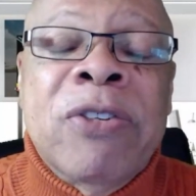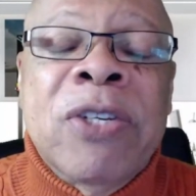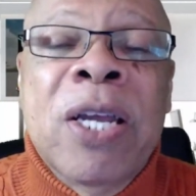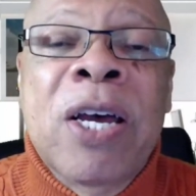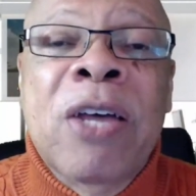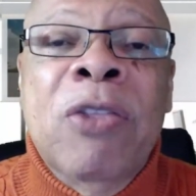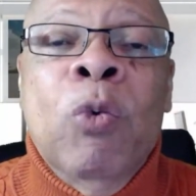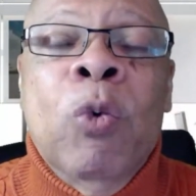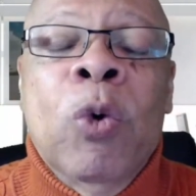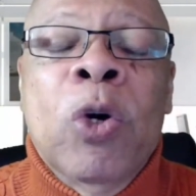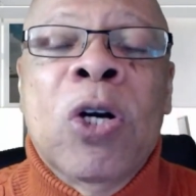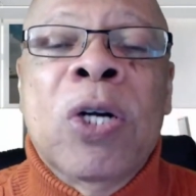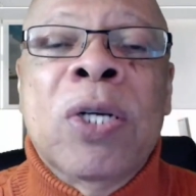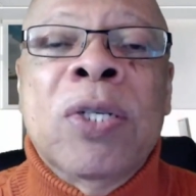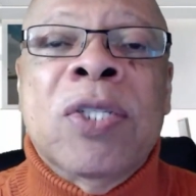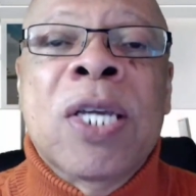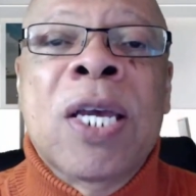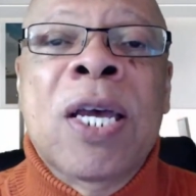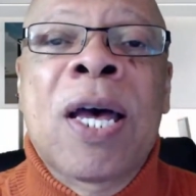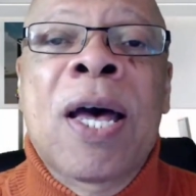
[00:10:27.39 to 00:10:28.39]
In other
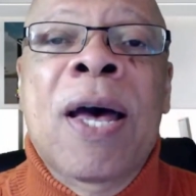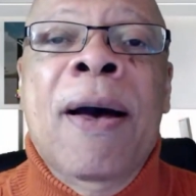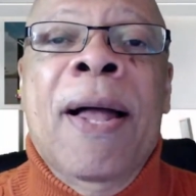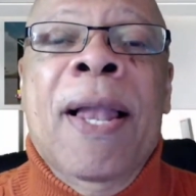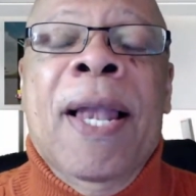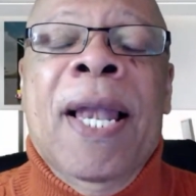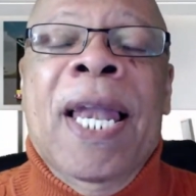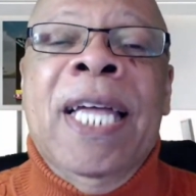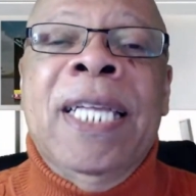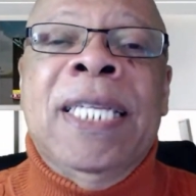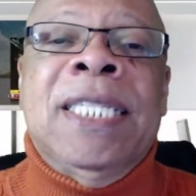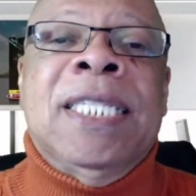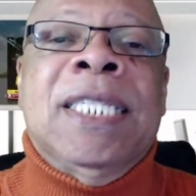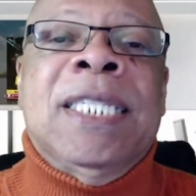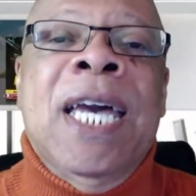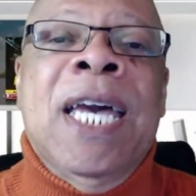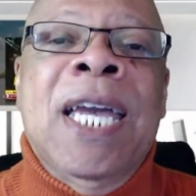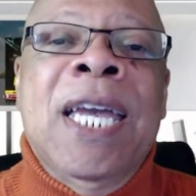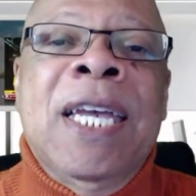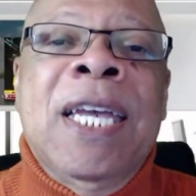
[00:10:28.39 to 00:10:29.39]
words, let's
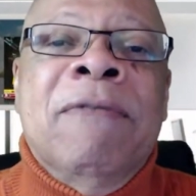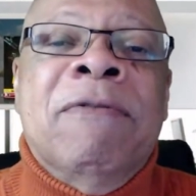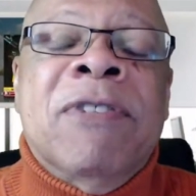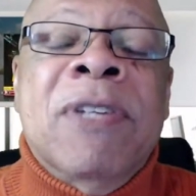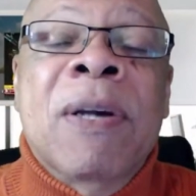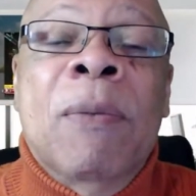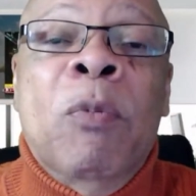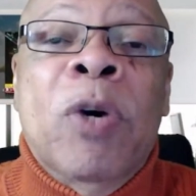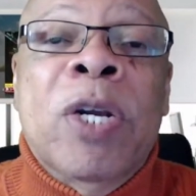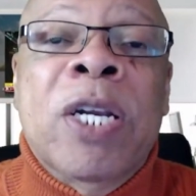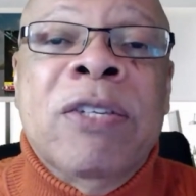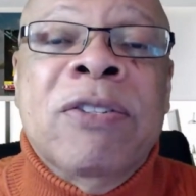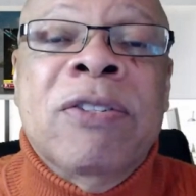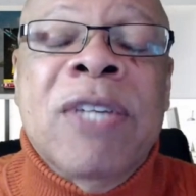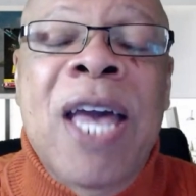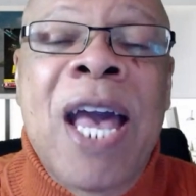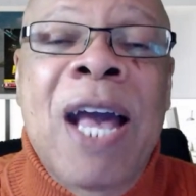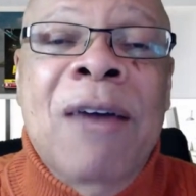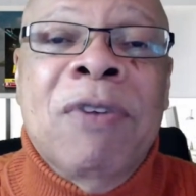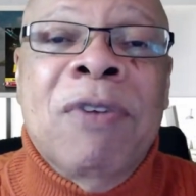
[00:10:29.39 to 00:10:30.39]
say if someone is
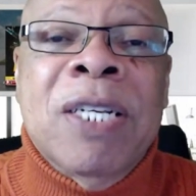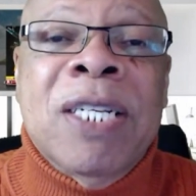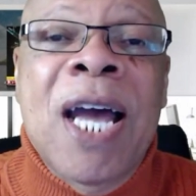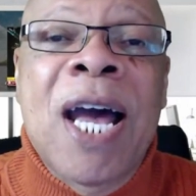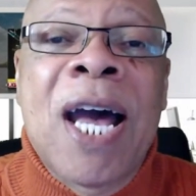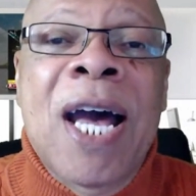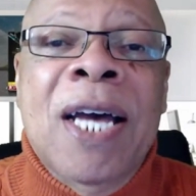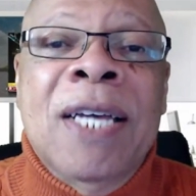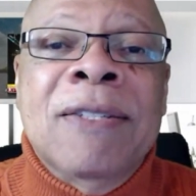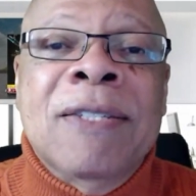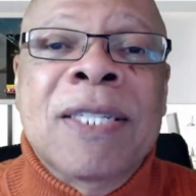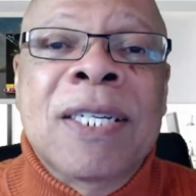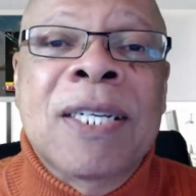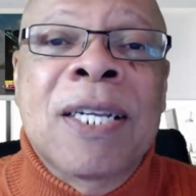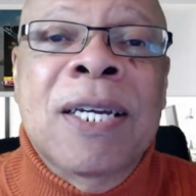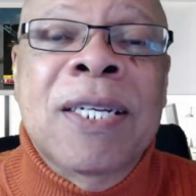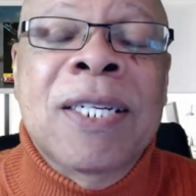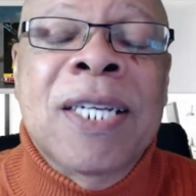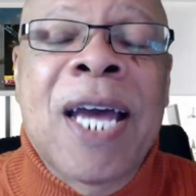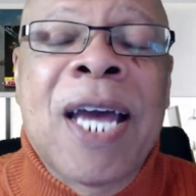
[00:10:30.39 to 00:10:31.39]
advertising
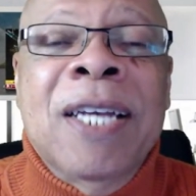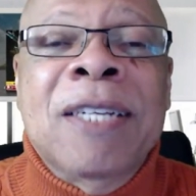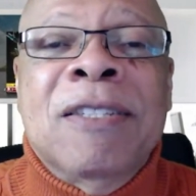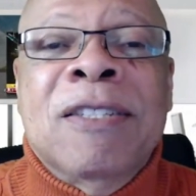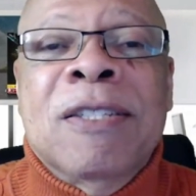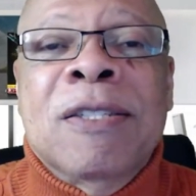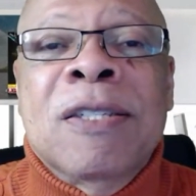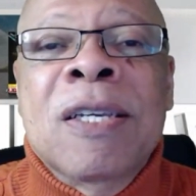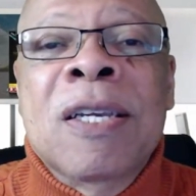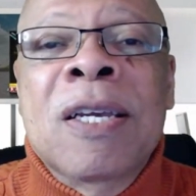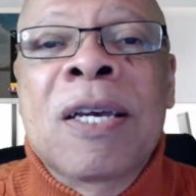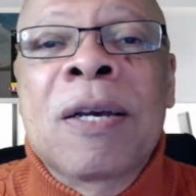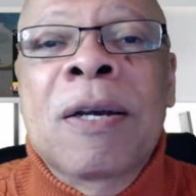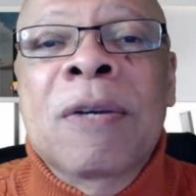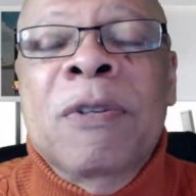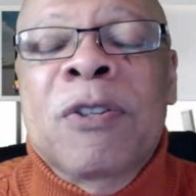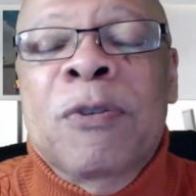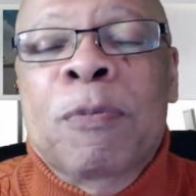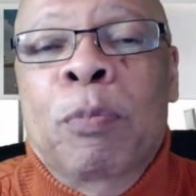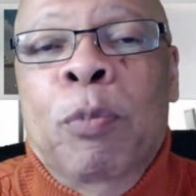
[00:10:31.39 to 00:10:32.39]
a nice
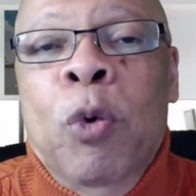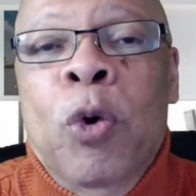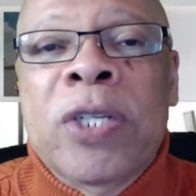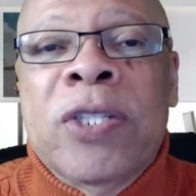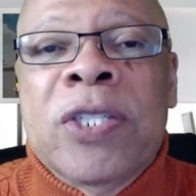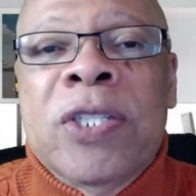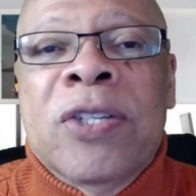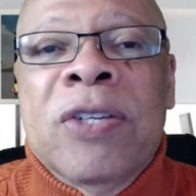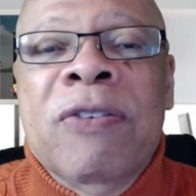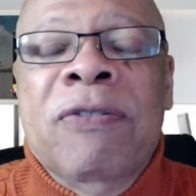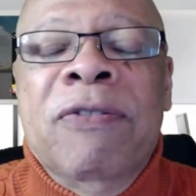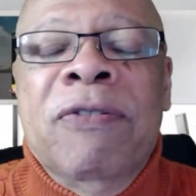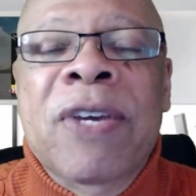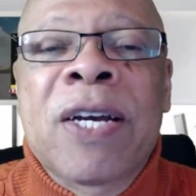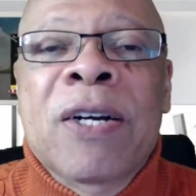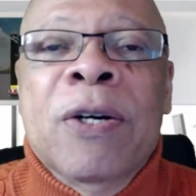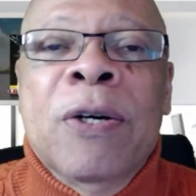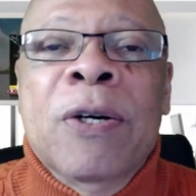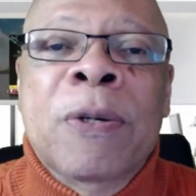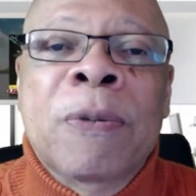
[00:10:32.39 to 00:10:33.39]
sports
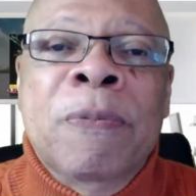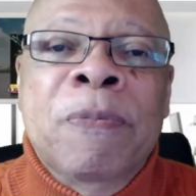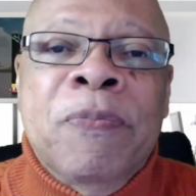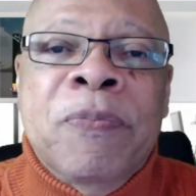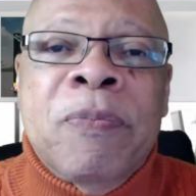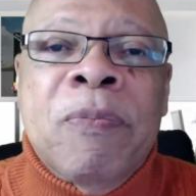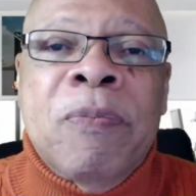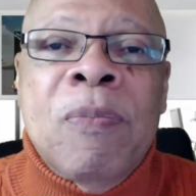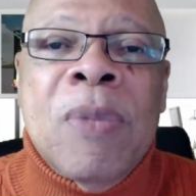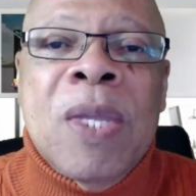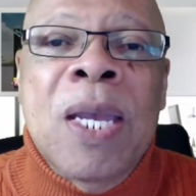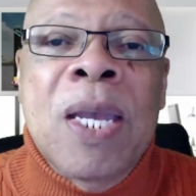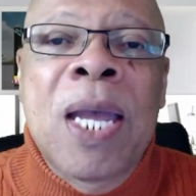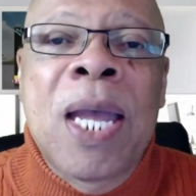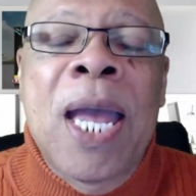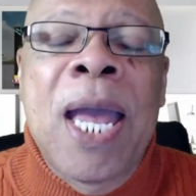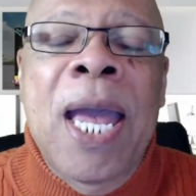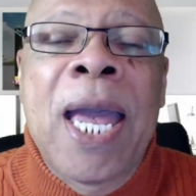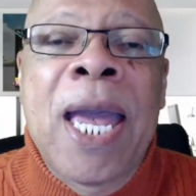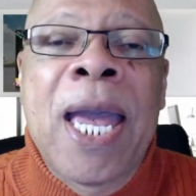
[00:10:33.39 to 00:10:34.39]
vehicle
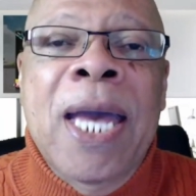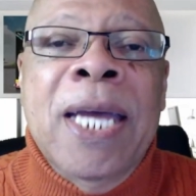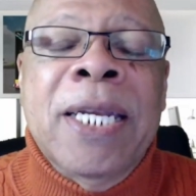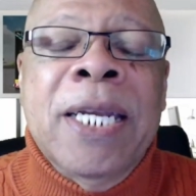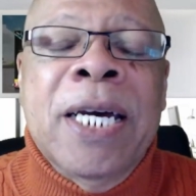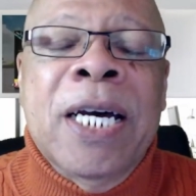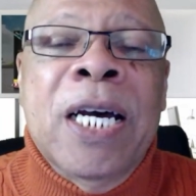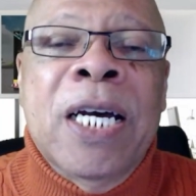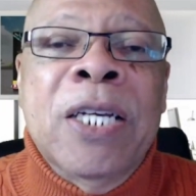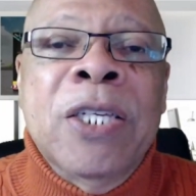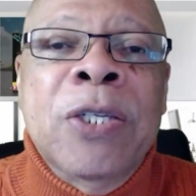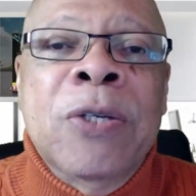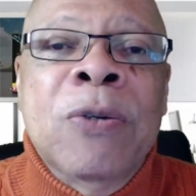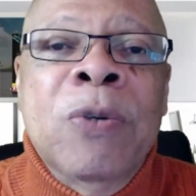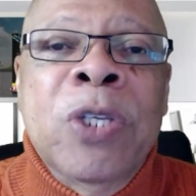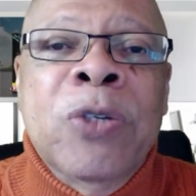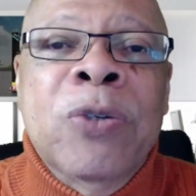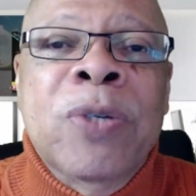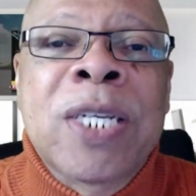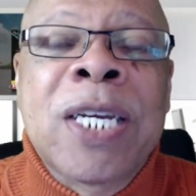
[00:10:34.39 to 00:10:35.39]
and
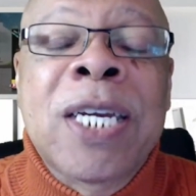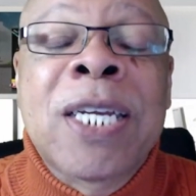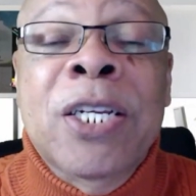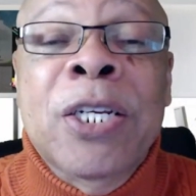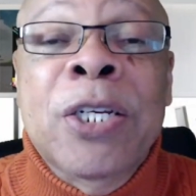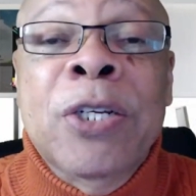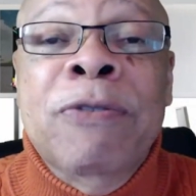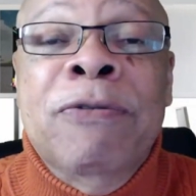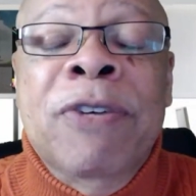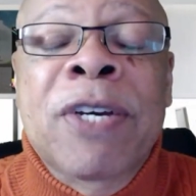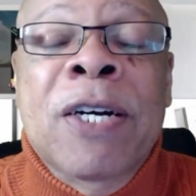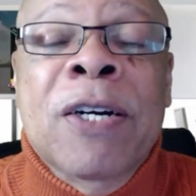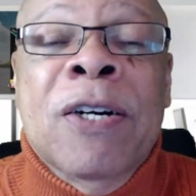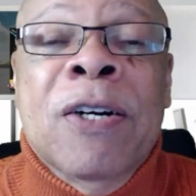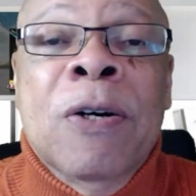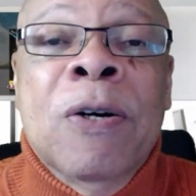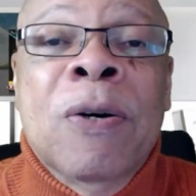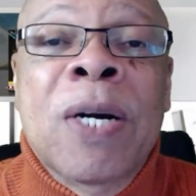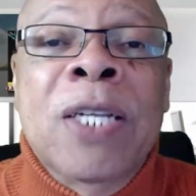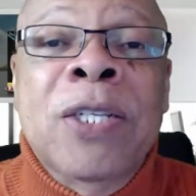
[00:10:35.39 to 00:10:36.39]
you need a new
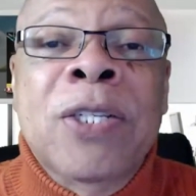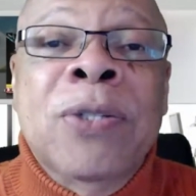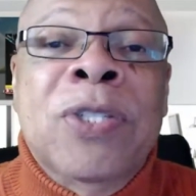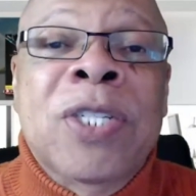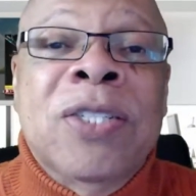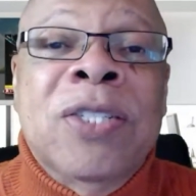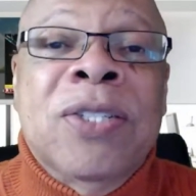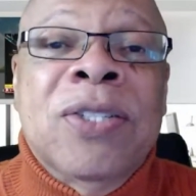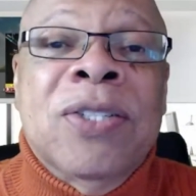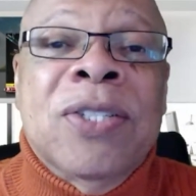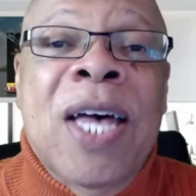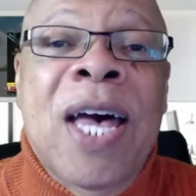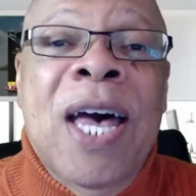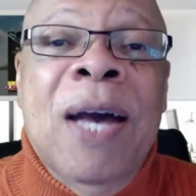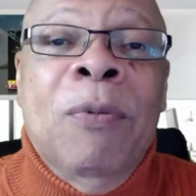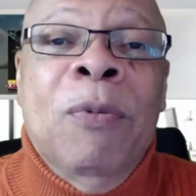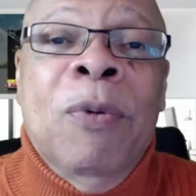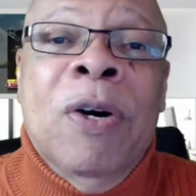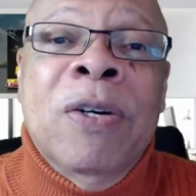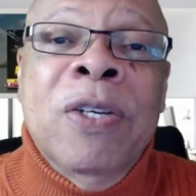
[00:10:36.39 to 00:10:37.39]
vehicle and you just
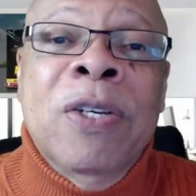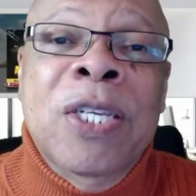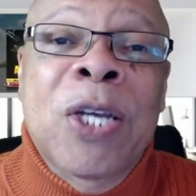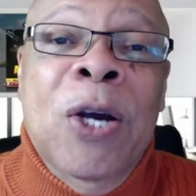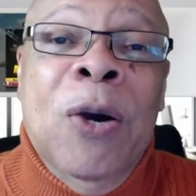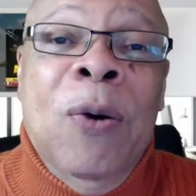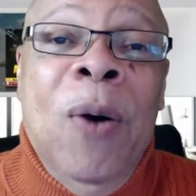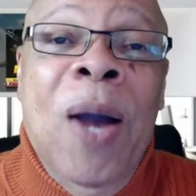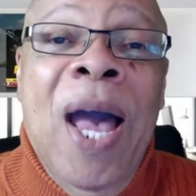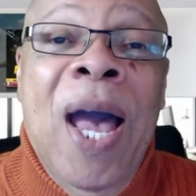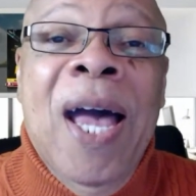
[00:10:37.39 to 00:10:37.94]
decide, well,